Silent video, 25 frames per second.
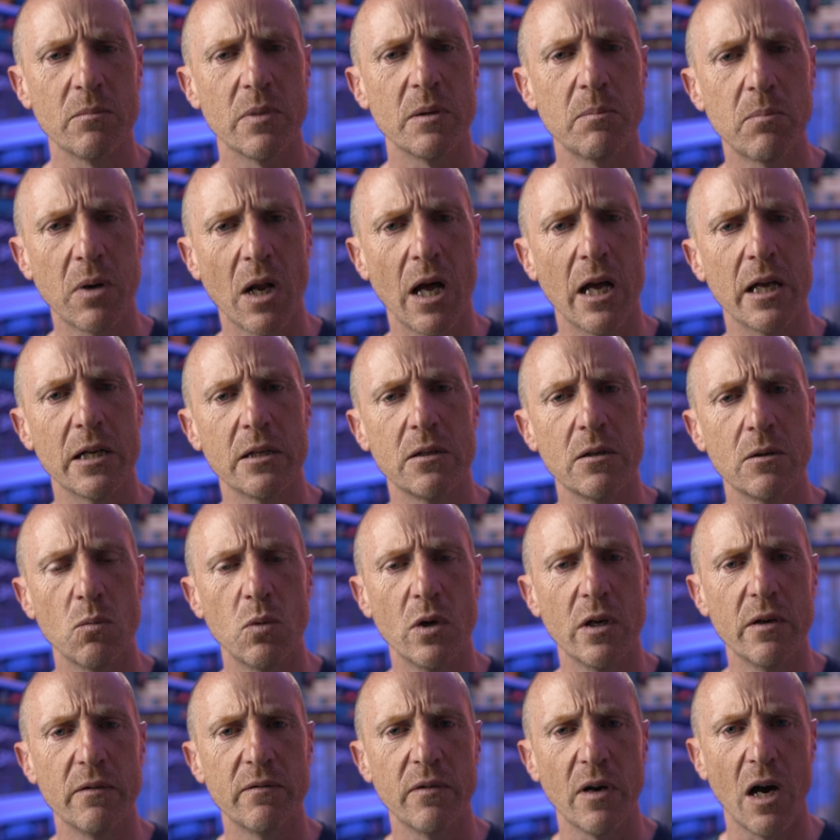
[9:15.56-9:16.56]
be playing
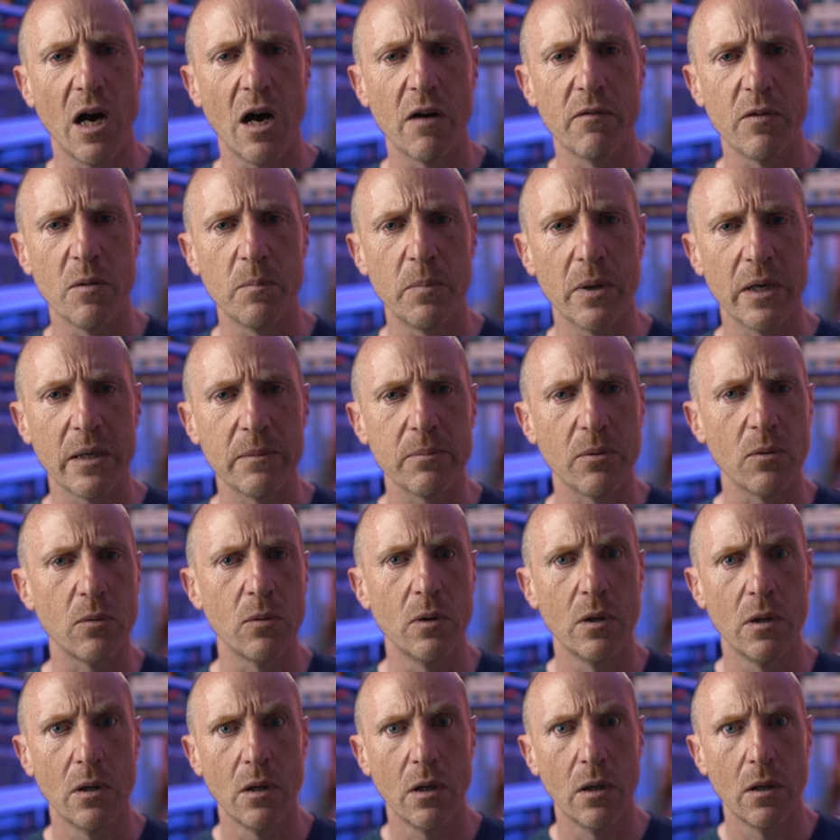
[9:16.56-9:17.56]
with other people.
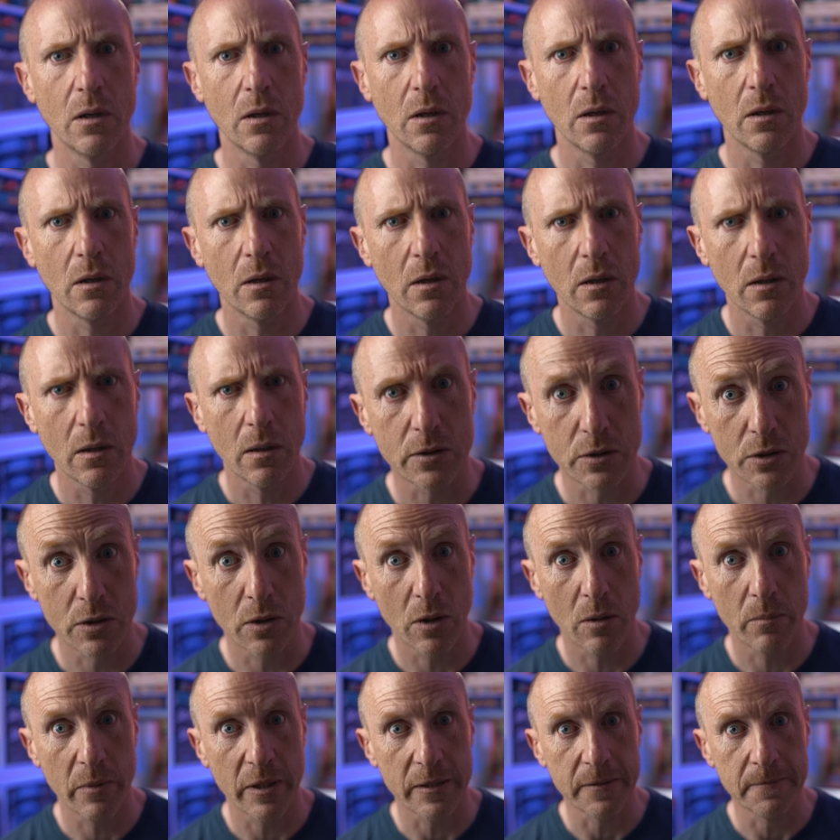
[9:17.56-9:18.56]
Do you know
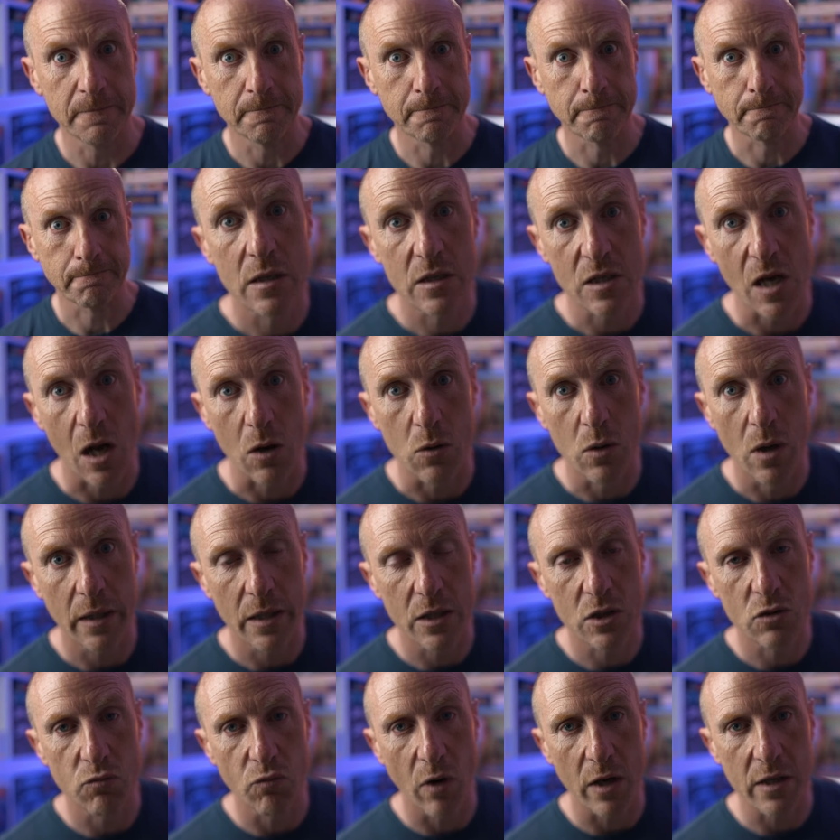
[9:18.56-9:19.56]
what I mean? So,
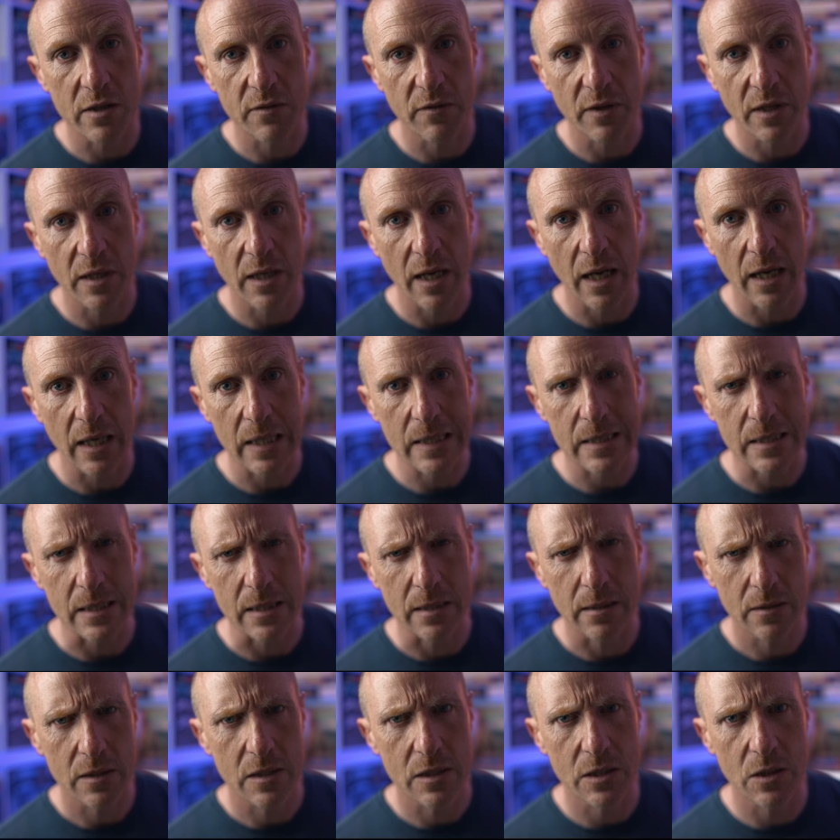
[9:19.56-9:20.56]
is Race for the Galaxy
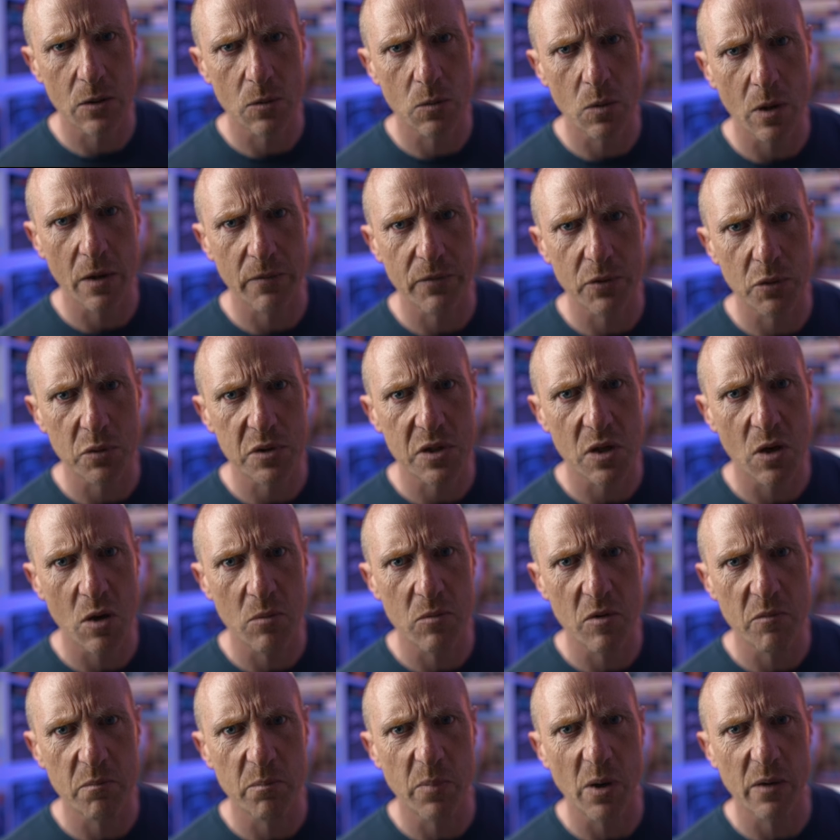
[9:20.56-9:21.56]
still worth your time
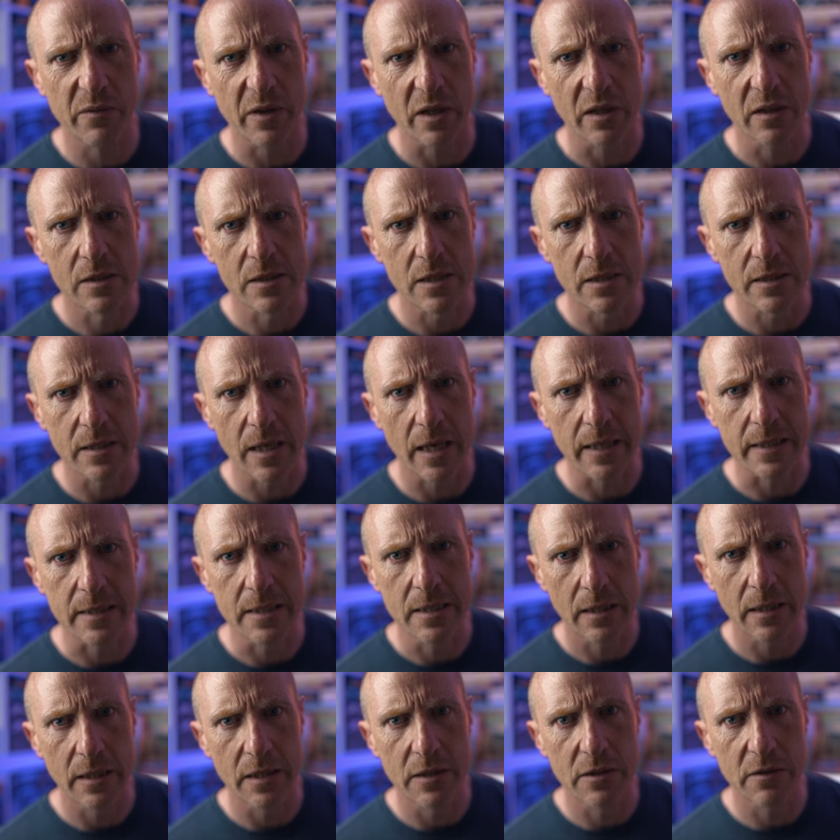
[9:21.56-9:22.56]
and bother today
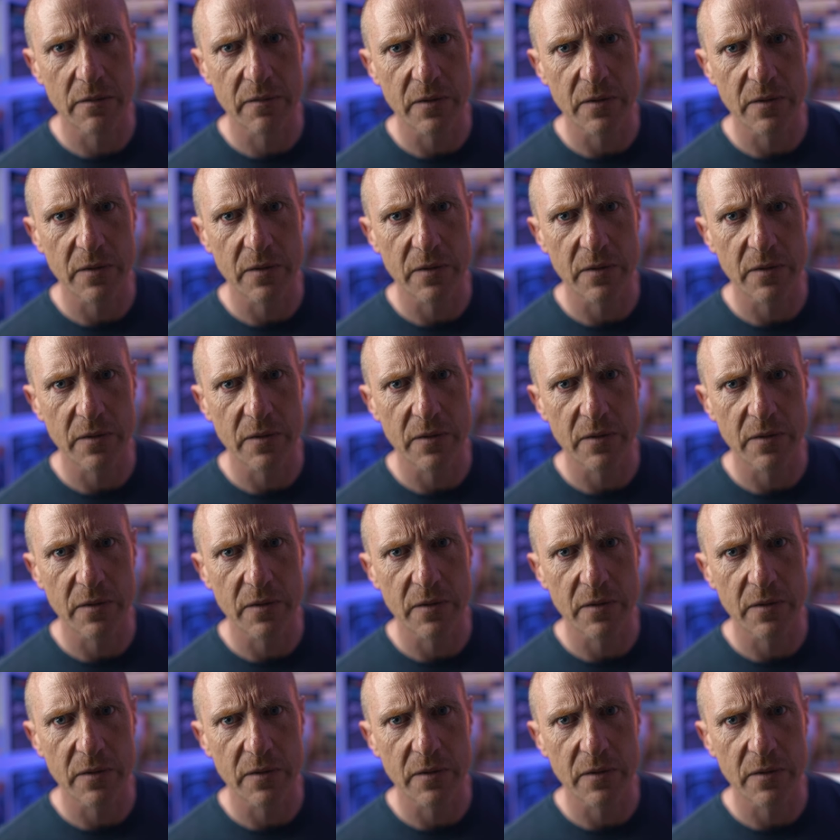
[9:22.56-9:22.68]
and in the